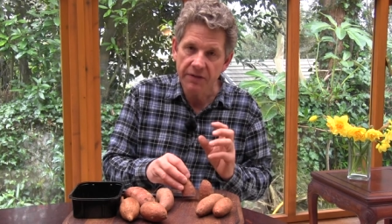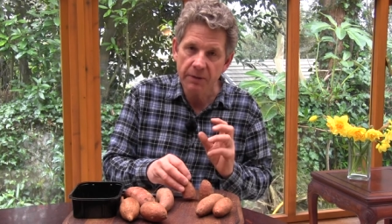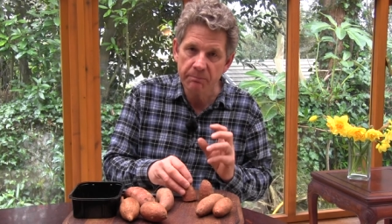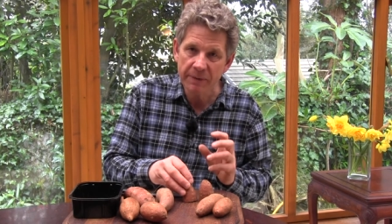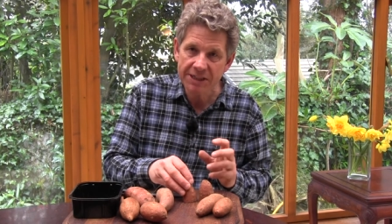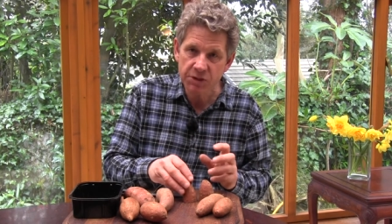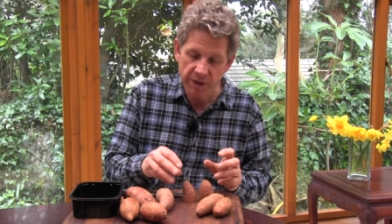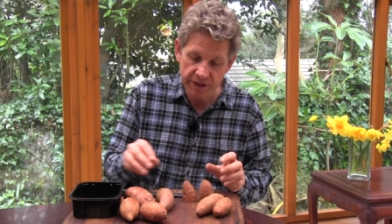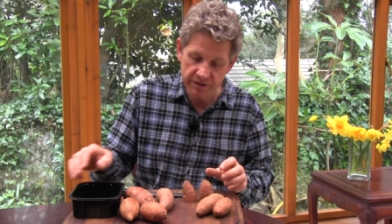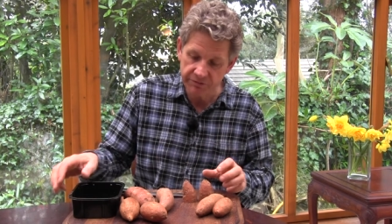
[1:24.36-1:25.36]
And the best
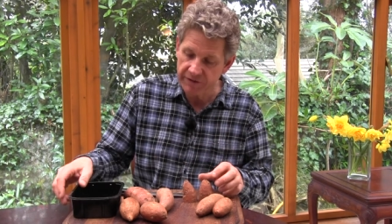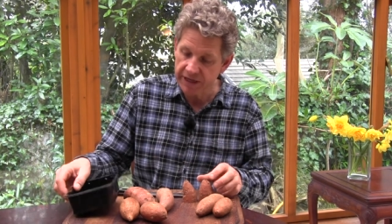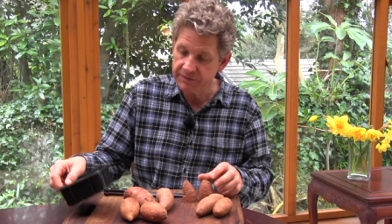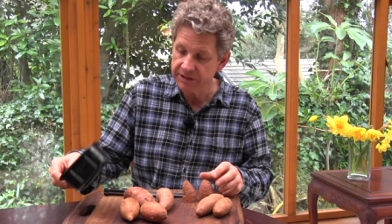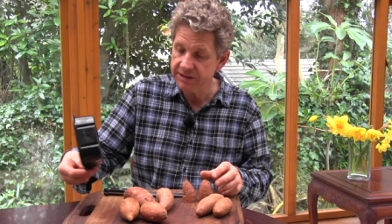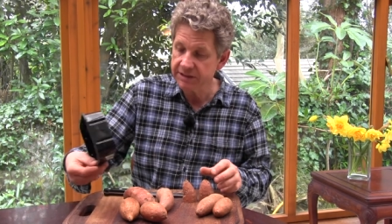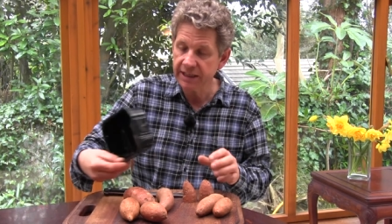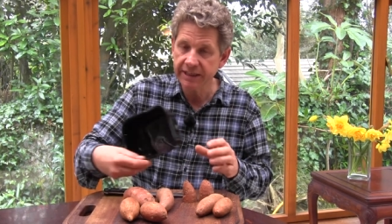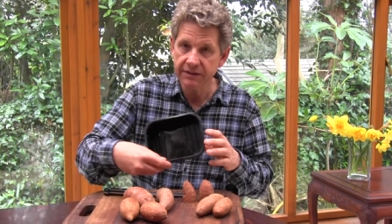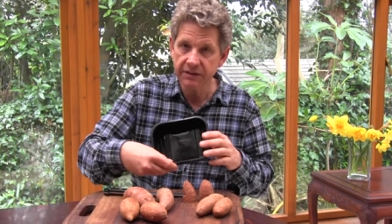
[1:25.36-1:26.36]
way I found is to
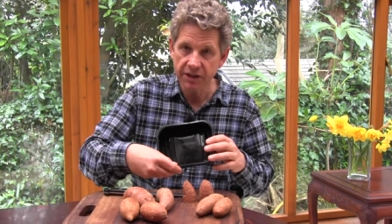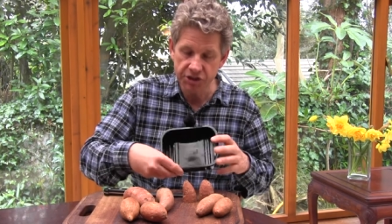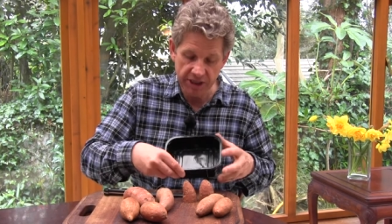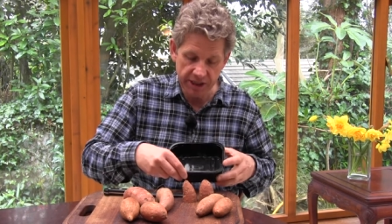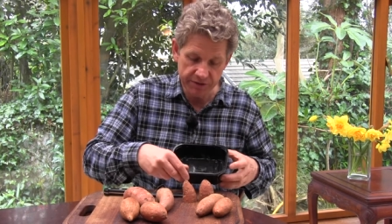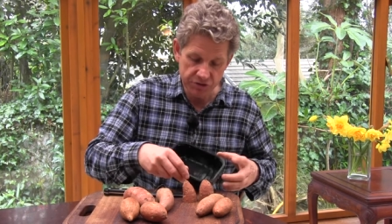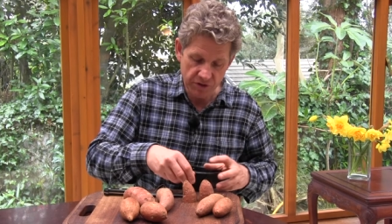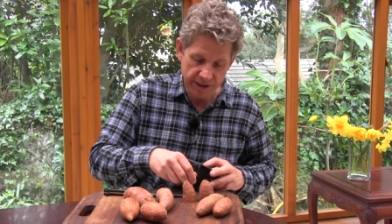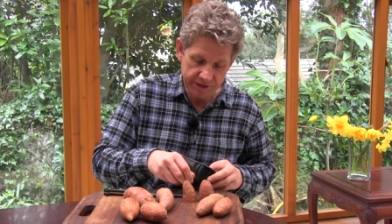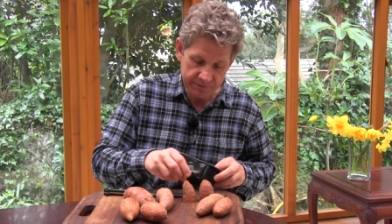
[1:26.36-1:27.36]
take a shallow
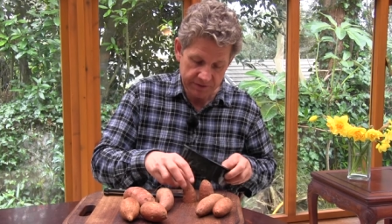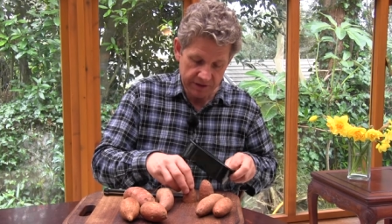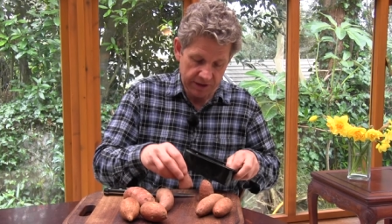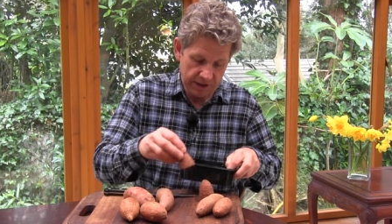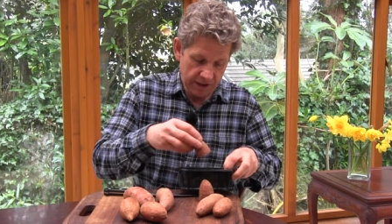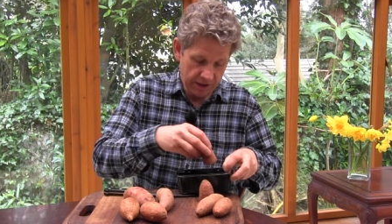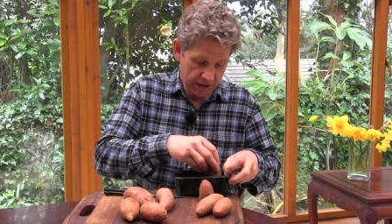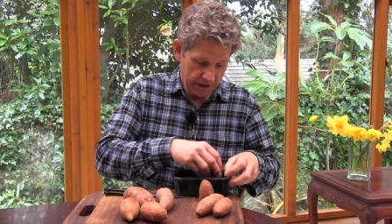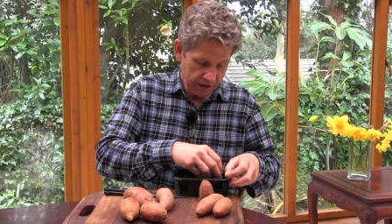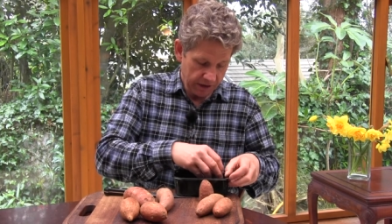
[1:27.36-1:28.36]
tray
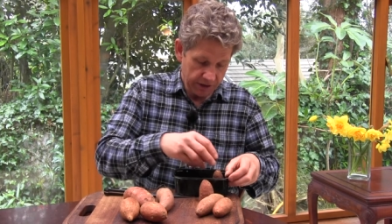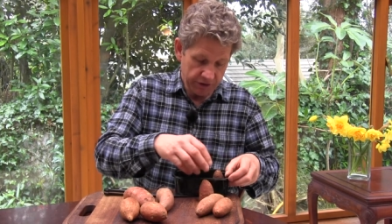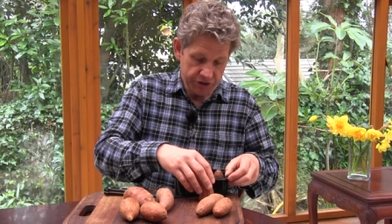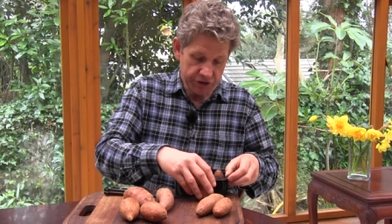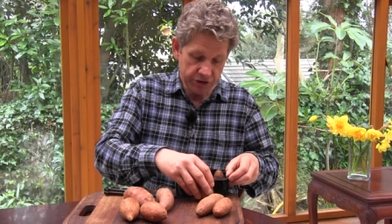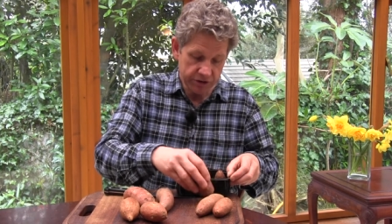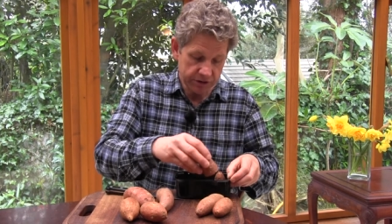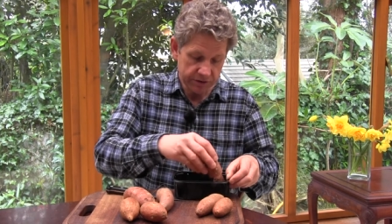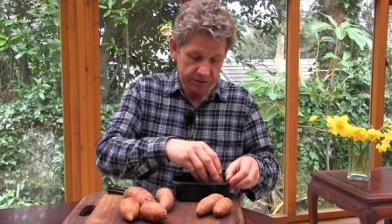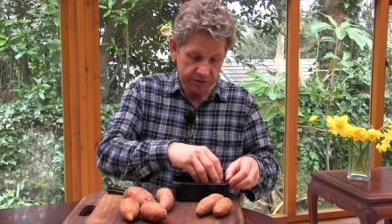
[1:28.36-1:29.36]
you just
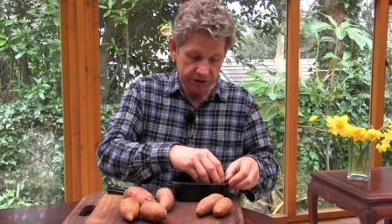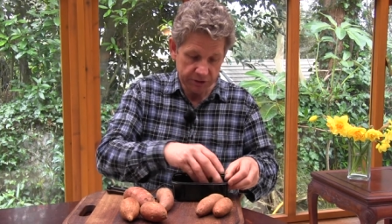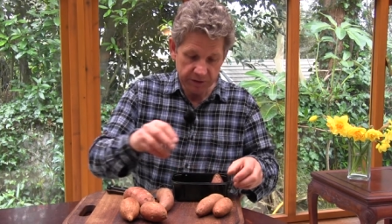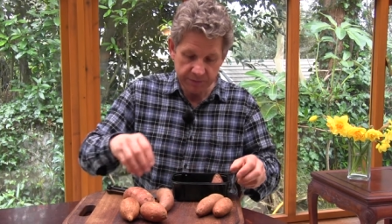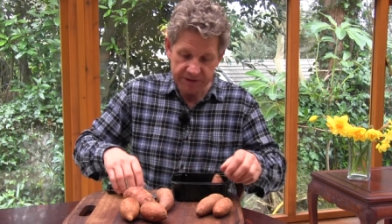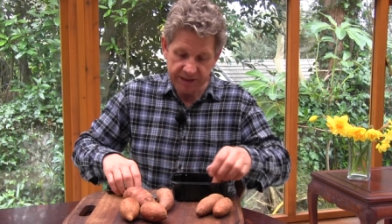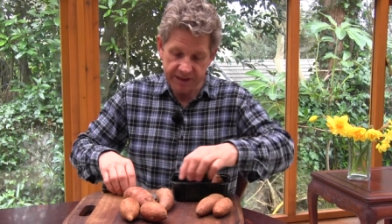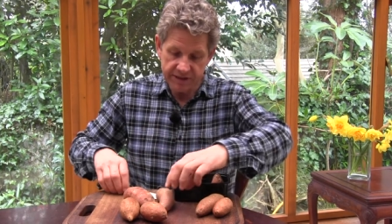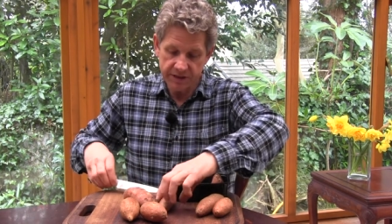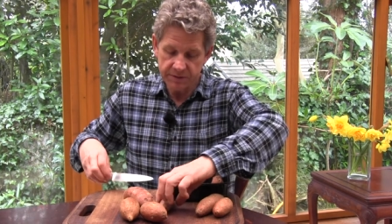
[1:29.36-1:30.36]
cut your sweet
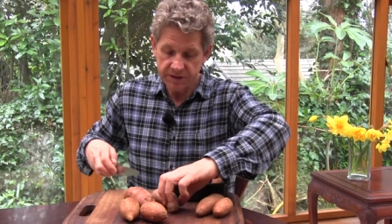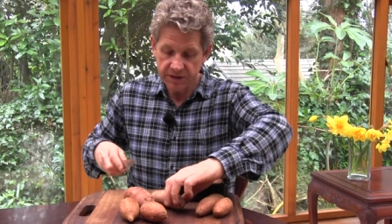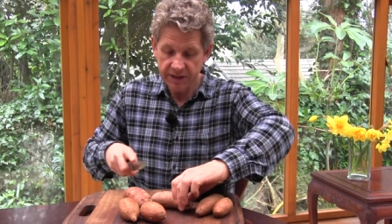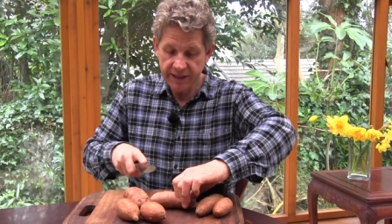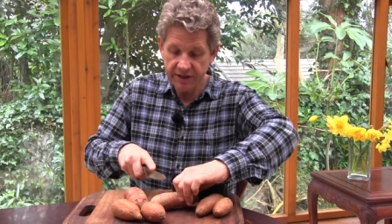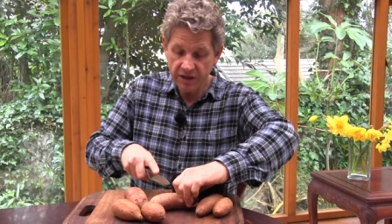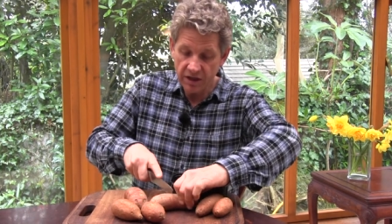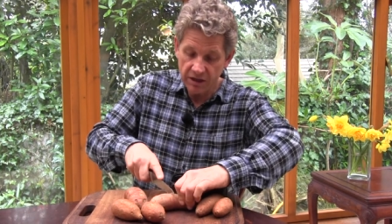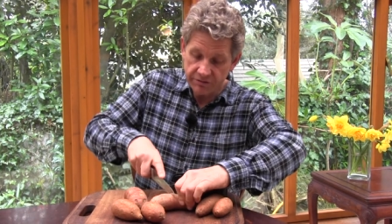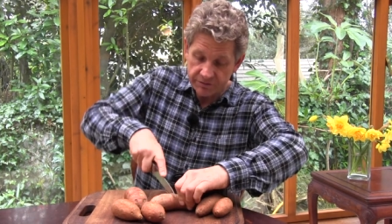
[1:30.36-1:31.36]
potatoes in
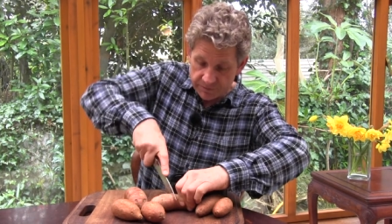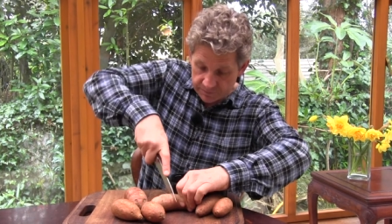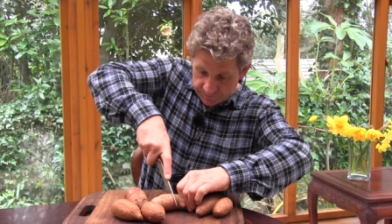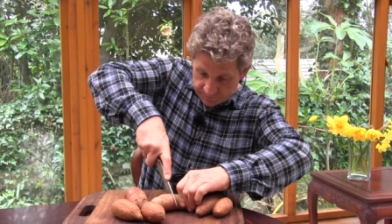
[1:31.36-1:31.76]
half